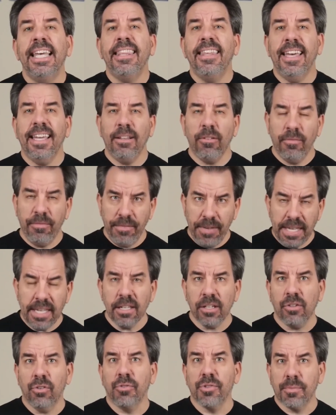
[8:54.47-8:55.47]
that
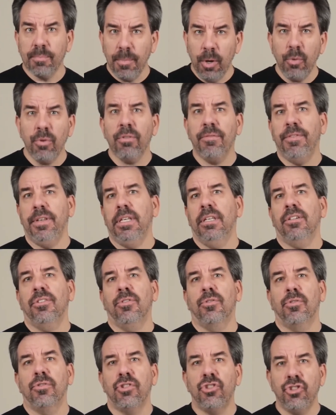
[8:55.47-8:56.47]
vehicles, motor
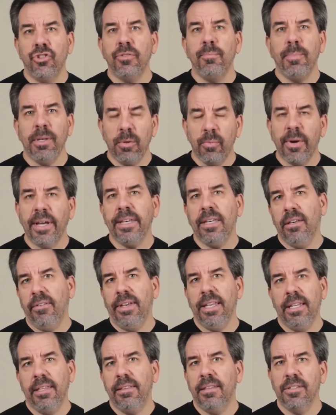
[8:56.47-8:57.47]
vehicles, should be
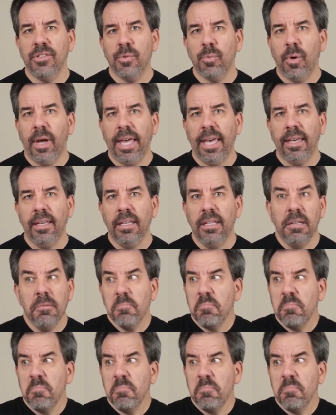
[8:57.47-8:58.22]
regulated this way.